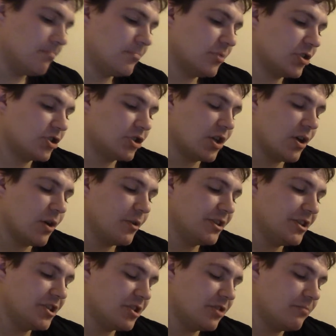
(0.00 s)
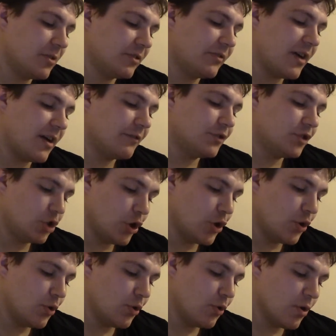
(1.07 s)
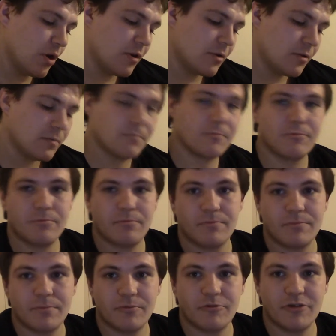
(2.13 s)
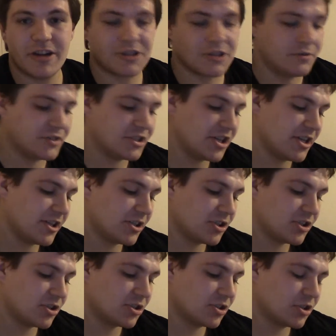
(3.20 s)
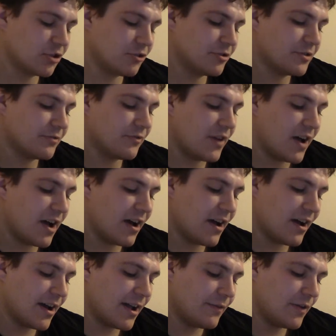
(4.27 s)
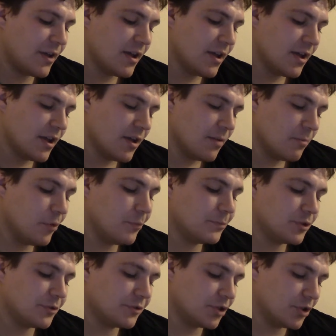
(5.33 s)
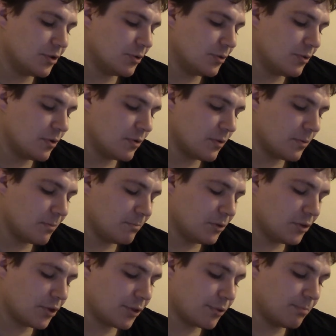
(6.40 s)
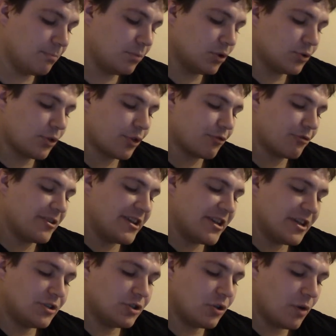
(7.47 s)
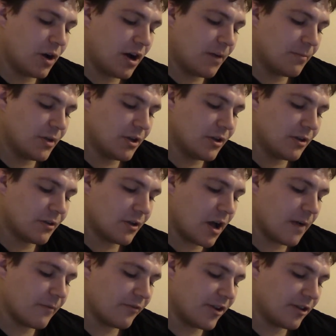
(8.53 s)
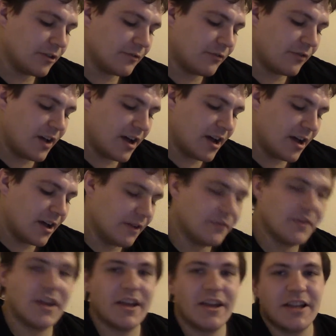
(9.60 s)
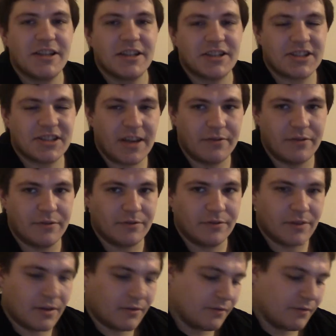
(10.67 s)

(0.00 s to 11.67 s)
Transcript: So initiative modifier of 2, reaction of 6, courage of 5, movement of 2, blood 3, 2 armor, arm failure of 5, 7.